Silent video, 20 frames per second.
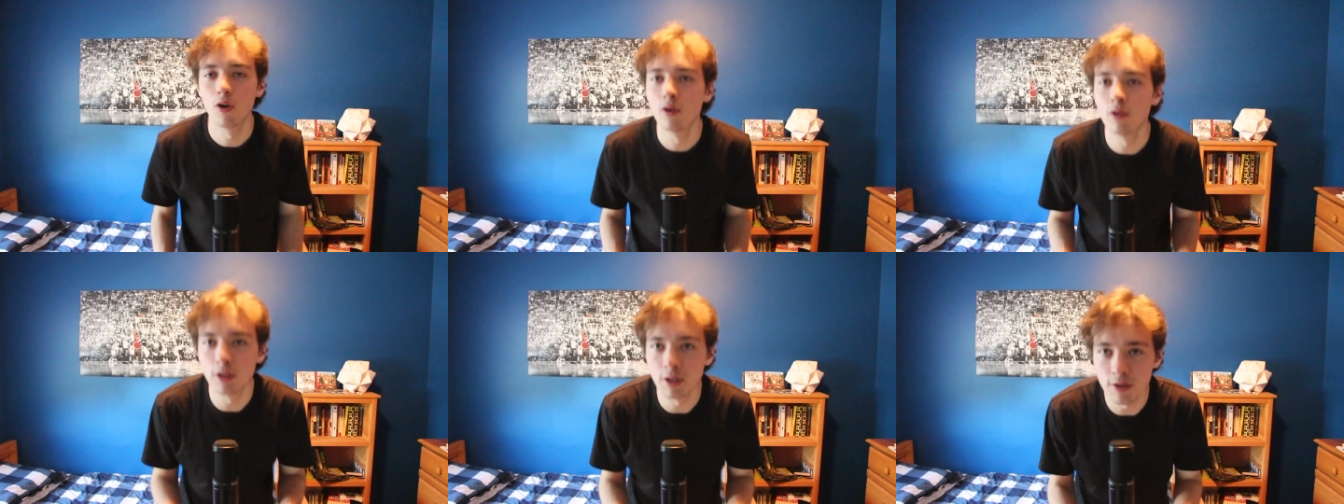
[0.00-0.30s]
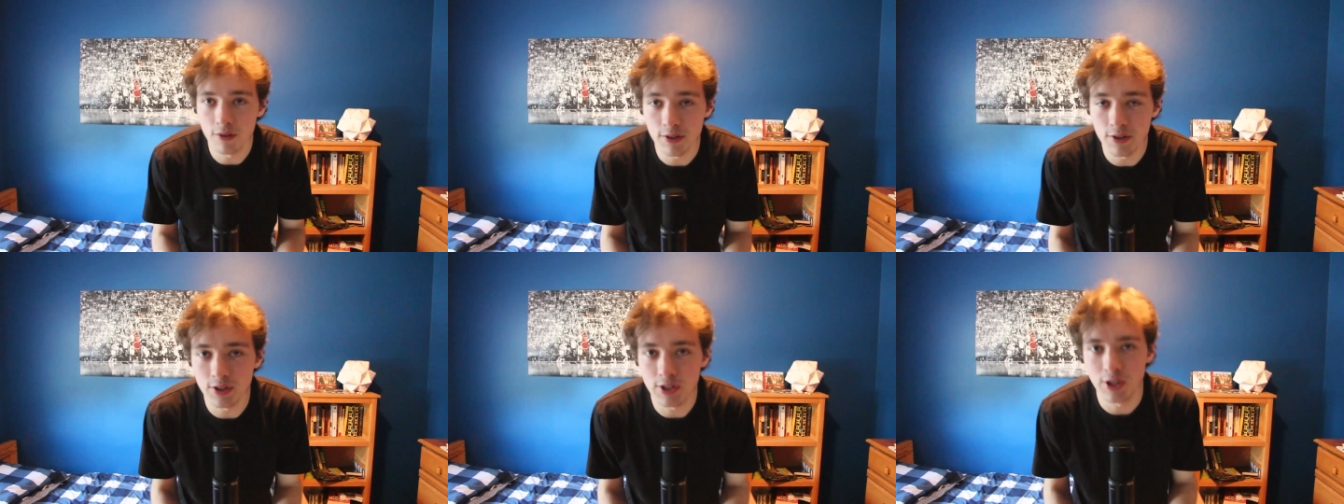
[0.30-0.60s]

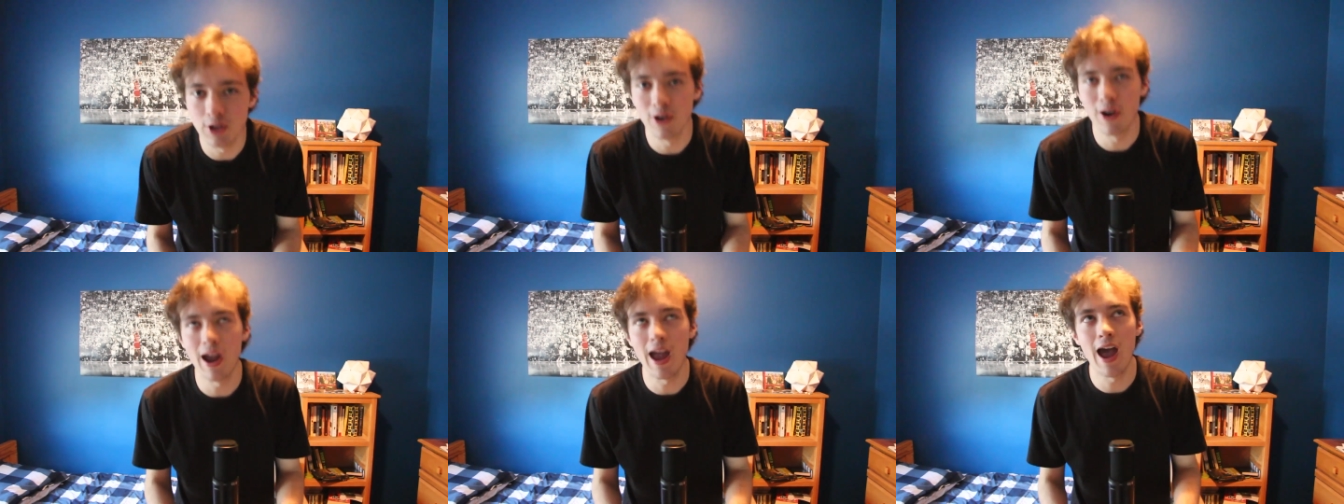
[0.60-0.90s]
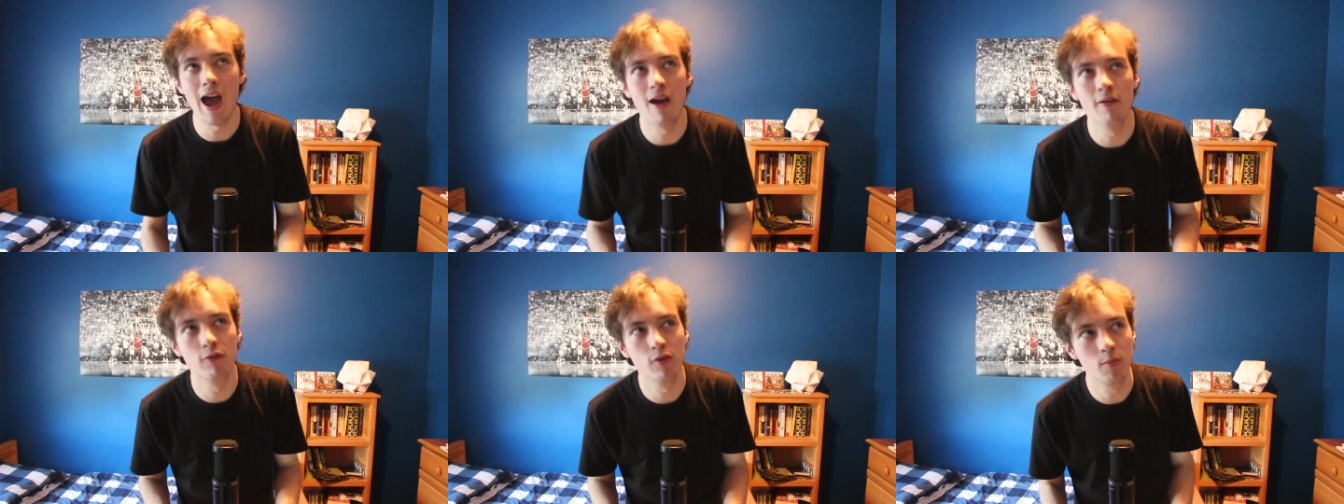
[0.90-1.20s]
Earlier this year,
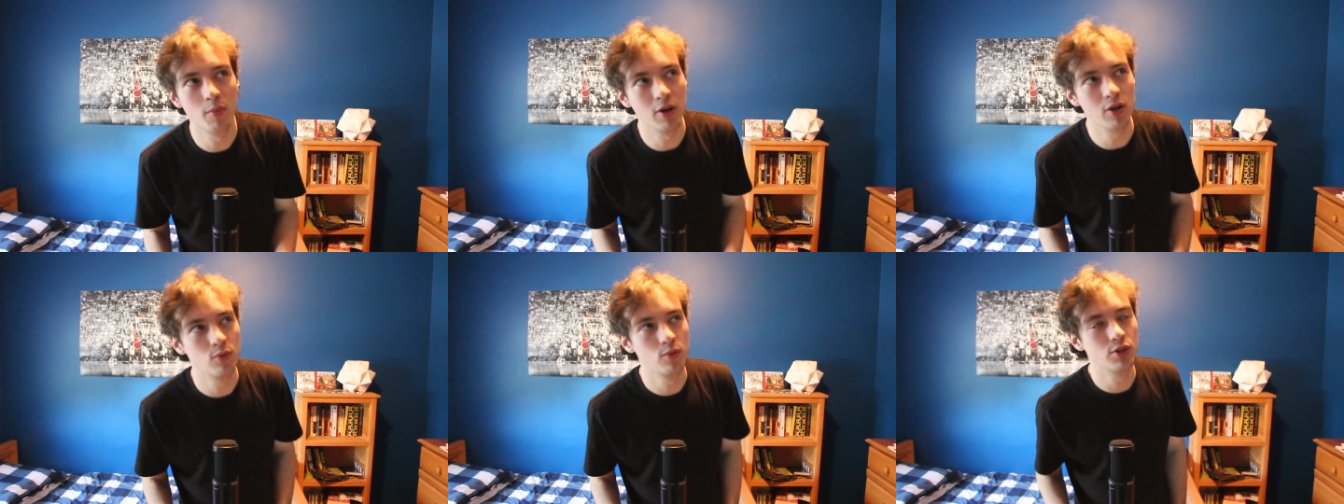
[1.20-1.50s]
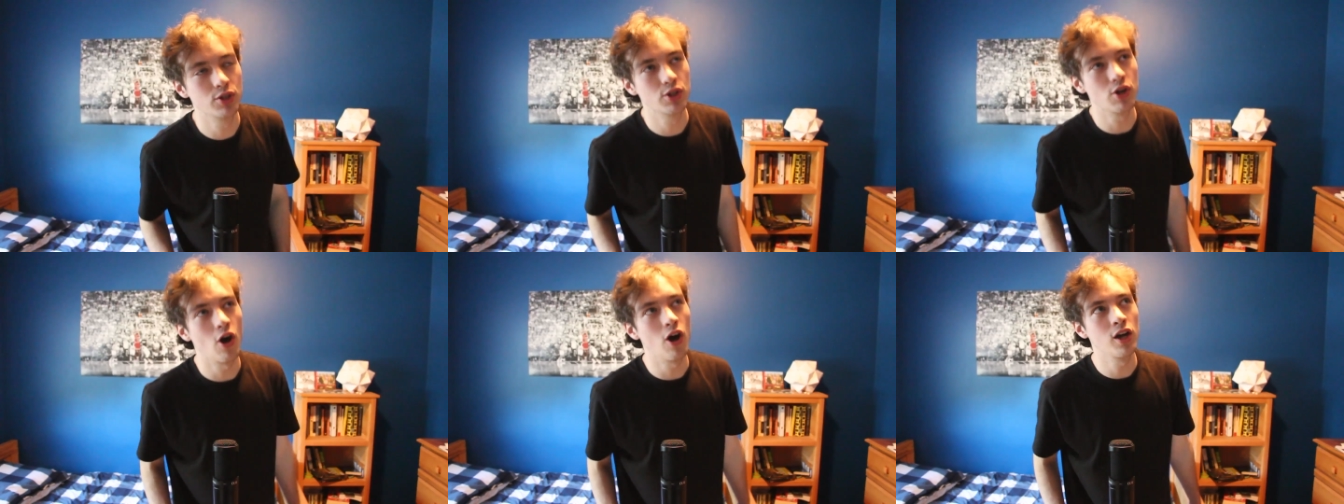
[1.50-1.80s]
everybody
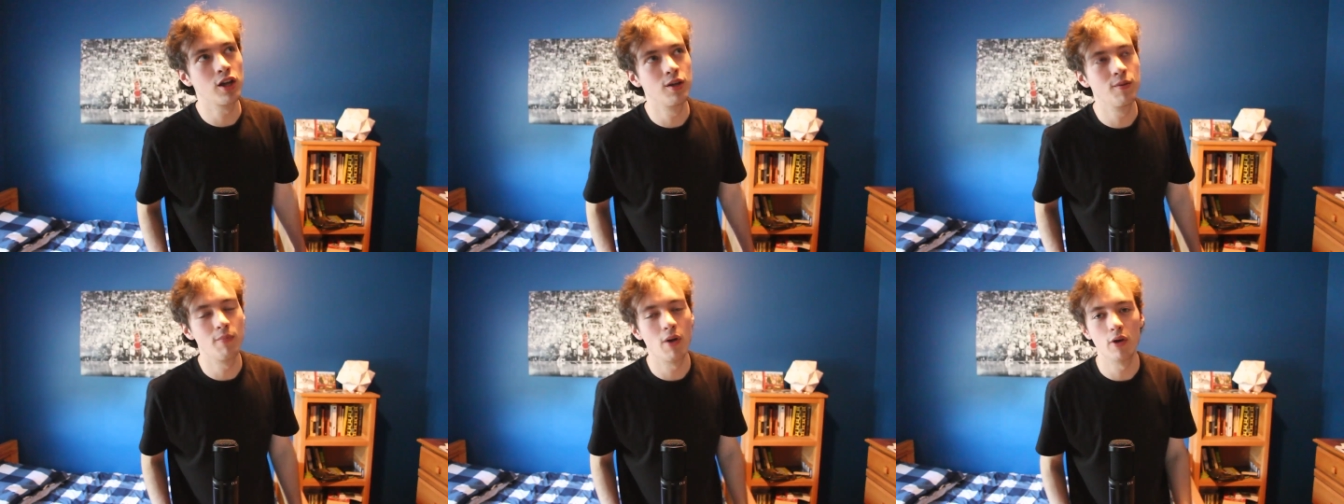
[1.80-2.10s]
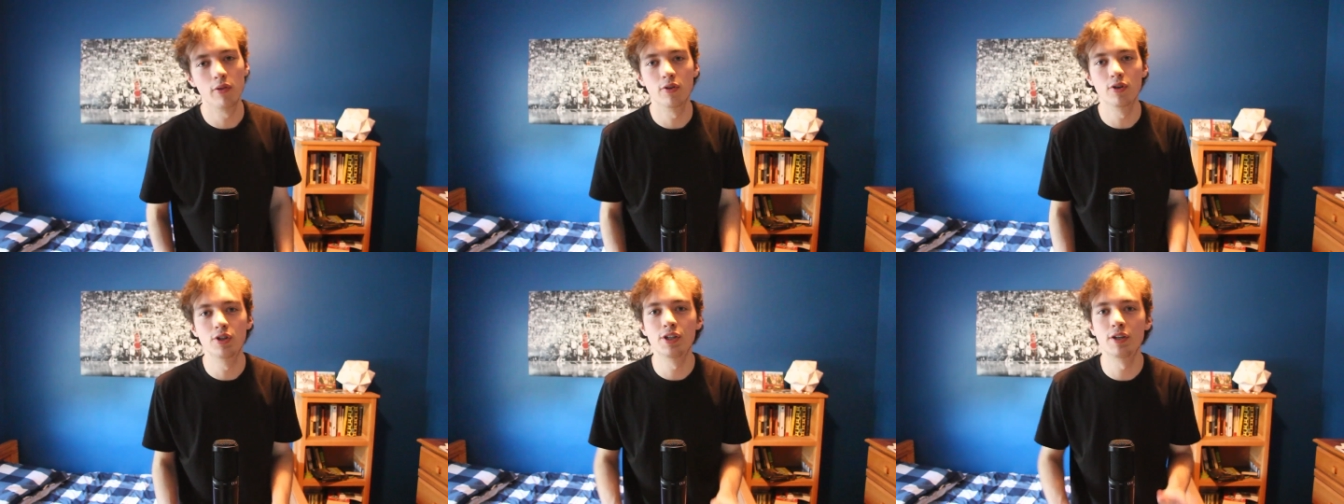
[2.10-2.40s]
was talking
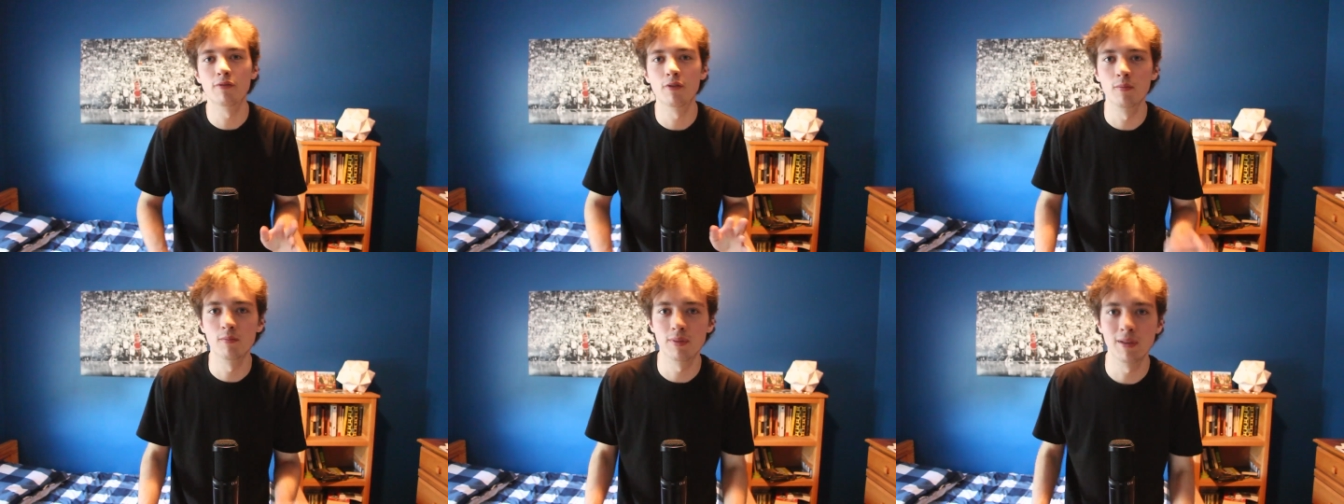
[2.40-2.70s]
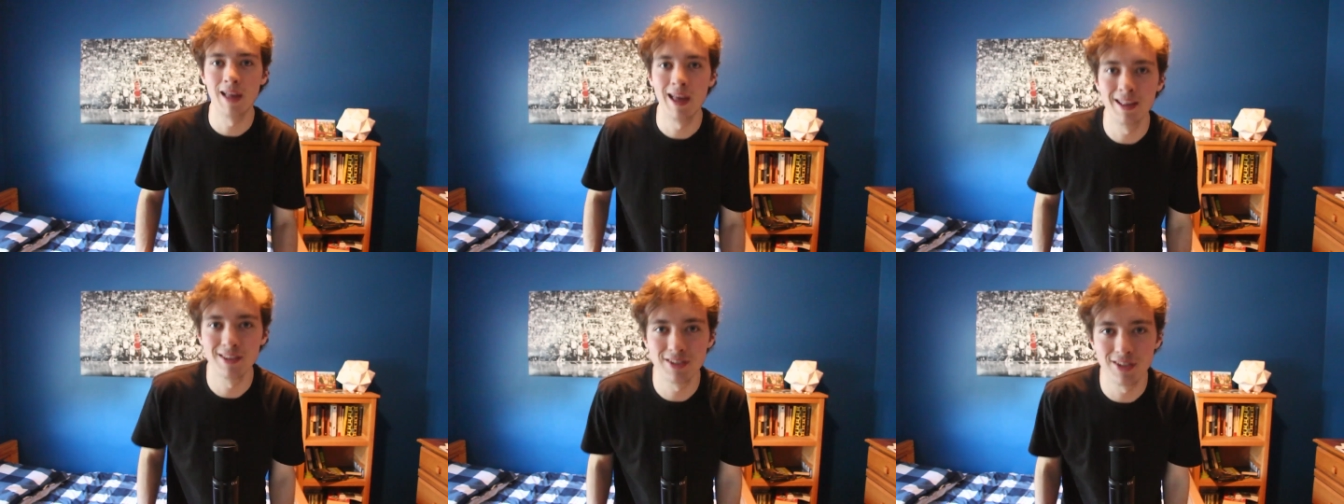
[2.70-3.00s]
about their different
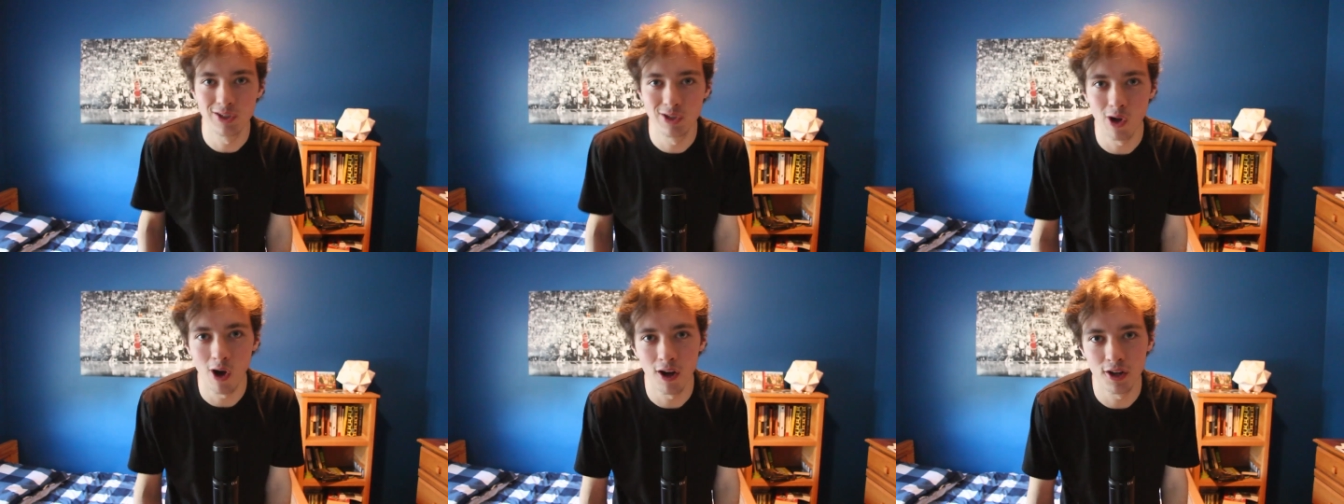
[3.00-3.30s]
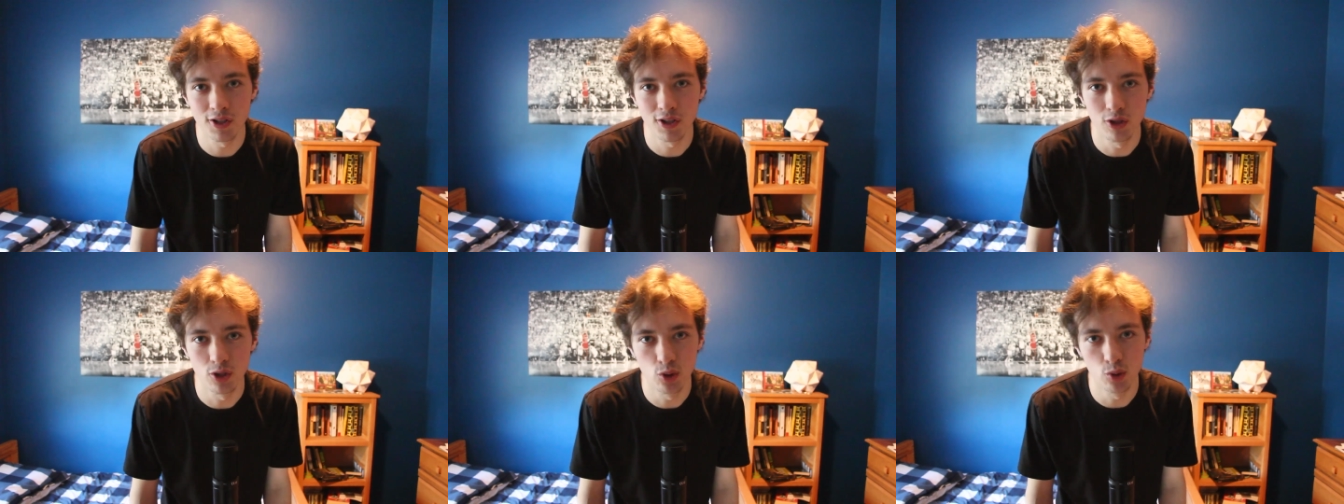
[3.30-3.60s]
plans to
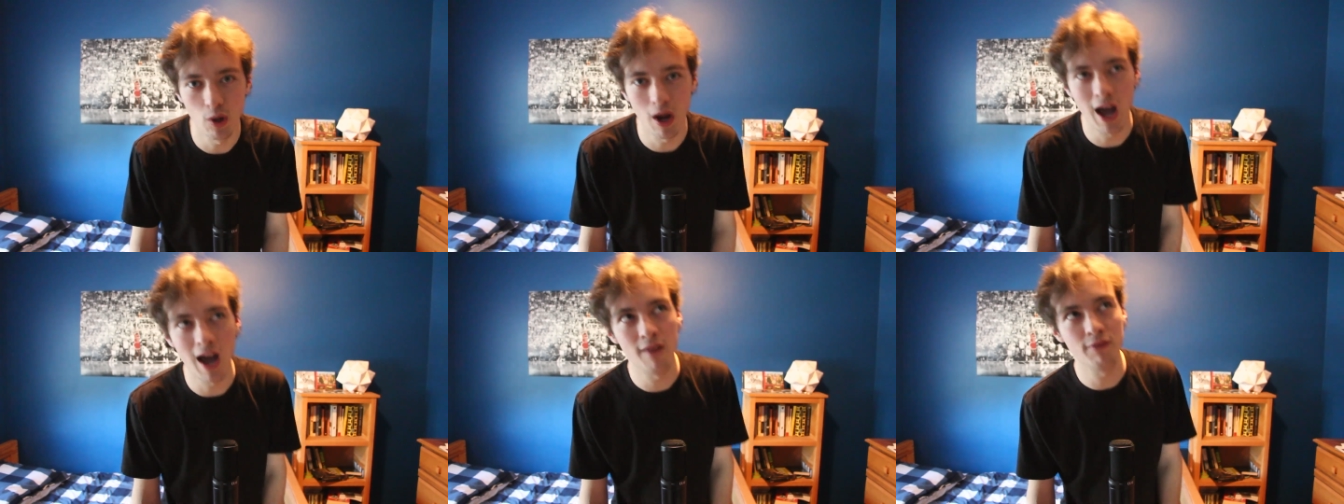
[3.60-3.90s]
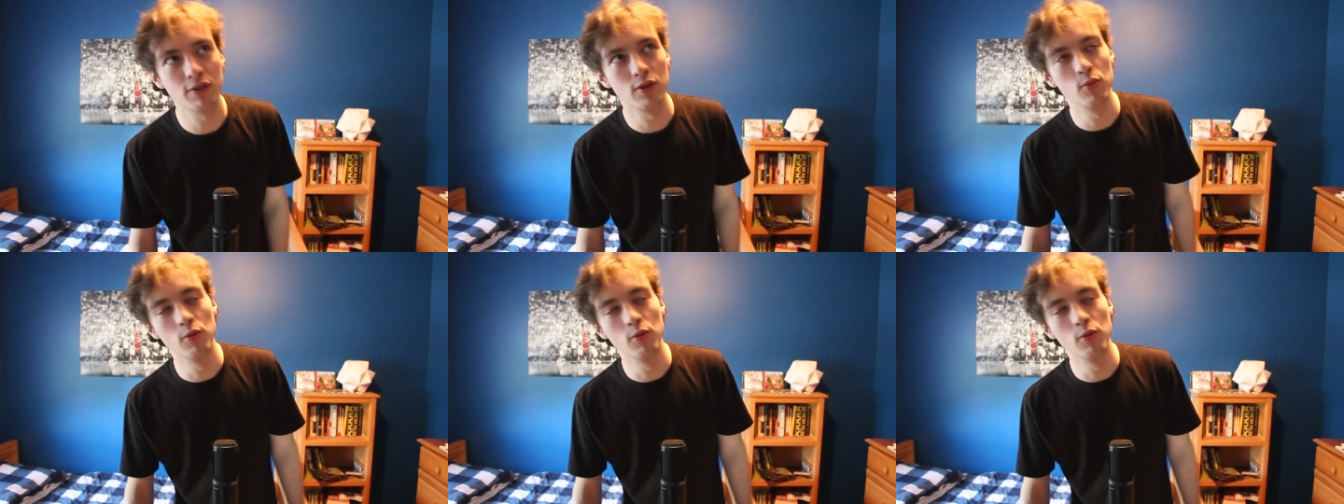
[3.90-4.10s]
dodge the draft.